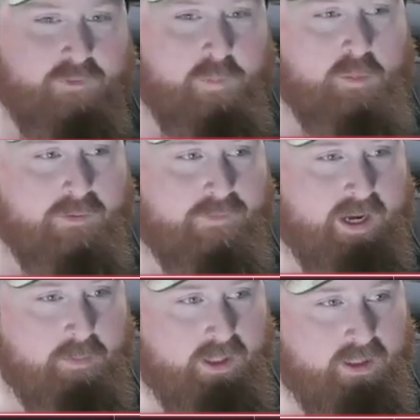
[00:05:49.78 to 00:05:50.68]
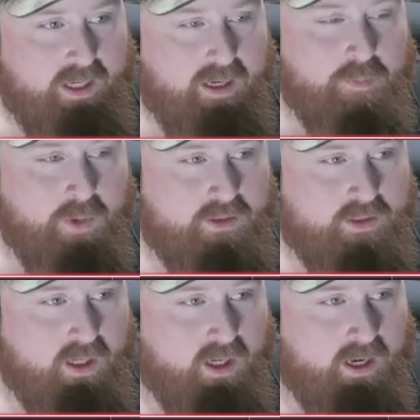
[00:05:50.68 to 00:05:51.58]
about my family and that, but
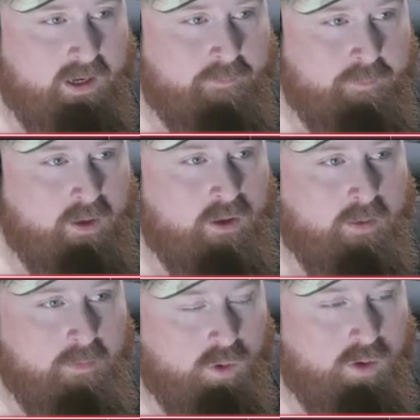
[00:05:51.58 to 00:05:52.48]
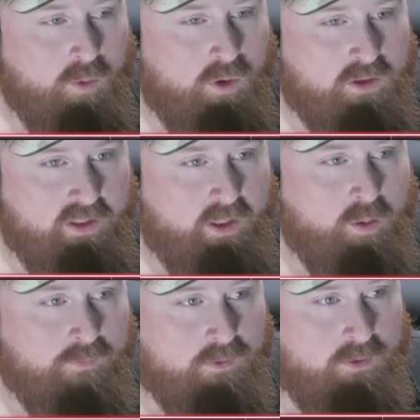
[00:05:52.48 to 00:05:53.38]
I've been learning more and more as I go for